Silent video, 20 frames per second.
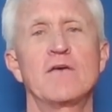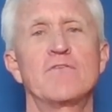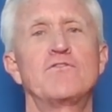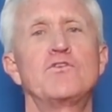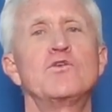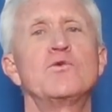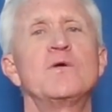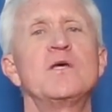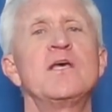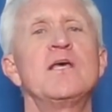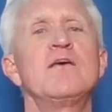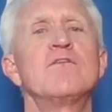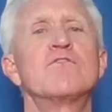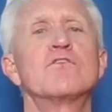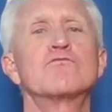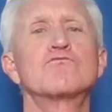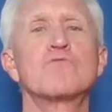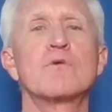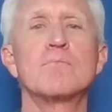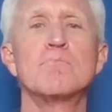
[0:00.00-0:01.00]
If you
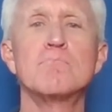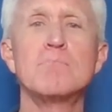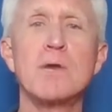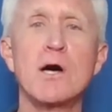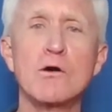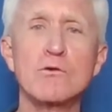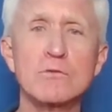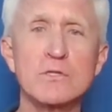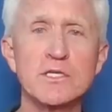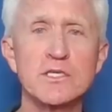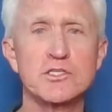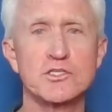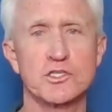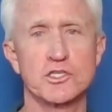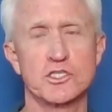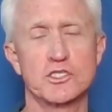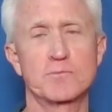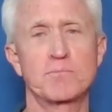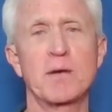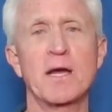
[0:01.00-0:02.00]
even remotely
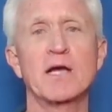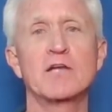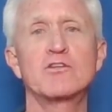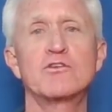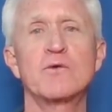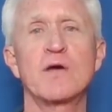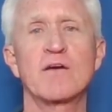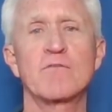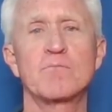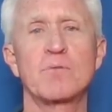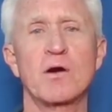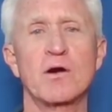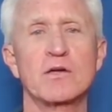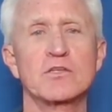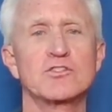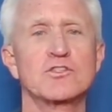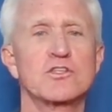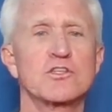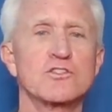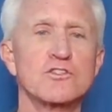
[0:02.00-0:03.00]
suspect you have
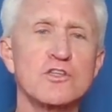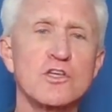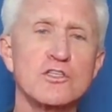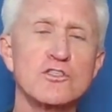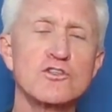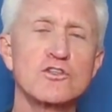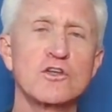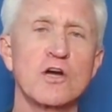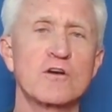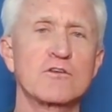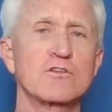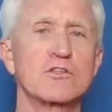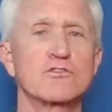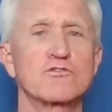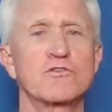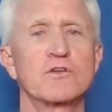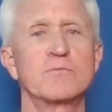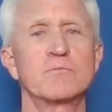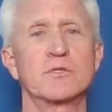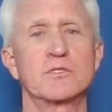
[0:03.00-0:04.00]
Parkinson's, start
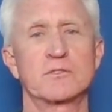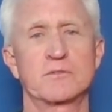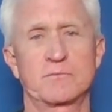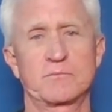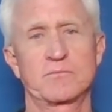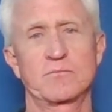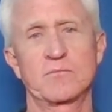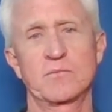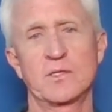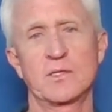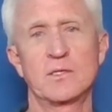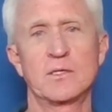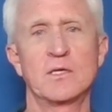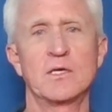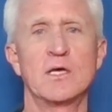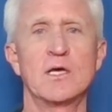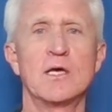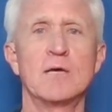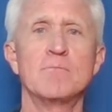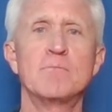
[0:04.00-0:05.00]
the treatment.
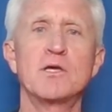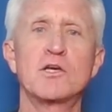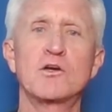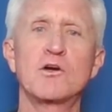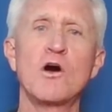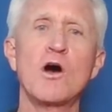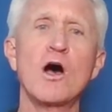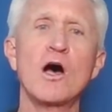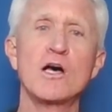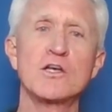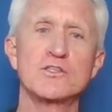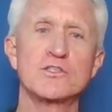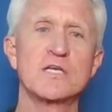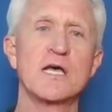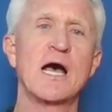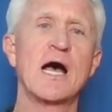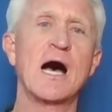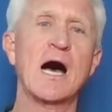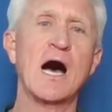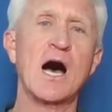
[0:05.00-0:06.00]

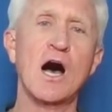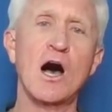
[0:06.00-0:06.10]
Because